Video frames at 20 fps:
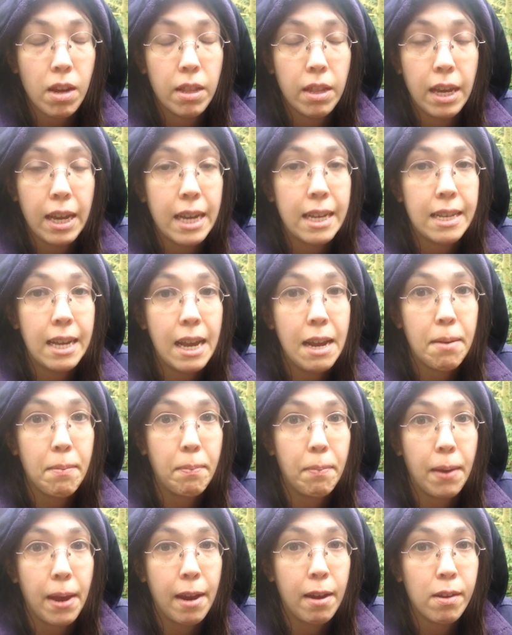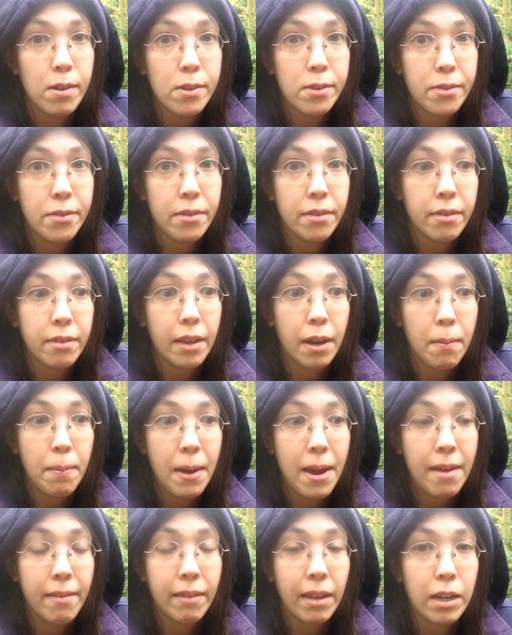like I said, parents, they're
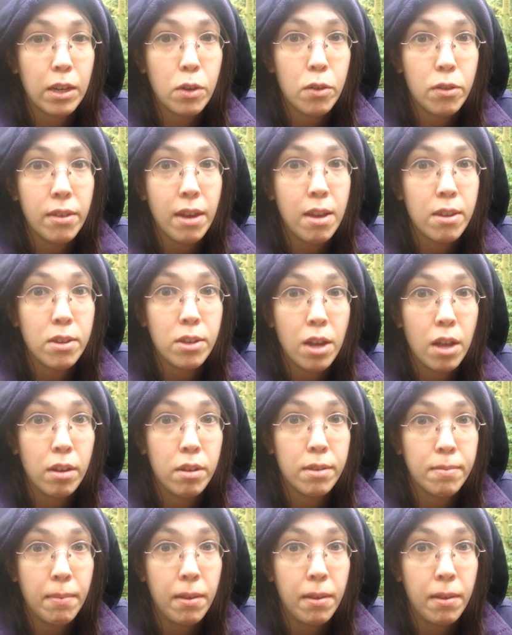paying like $2,000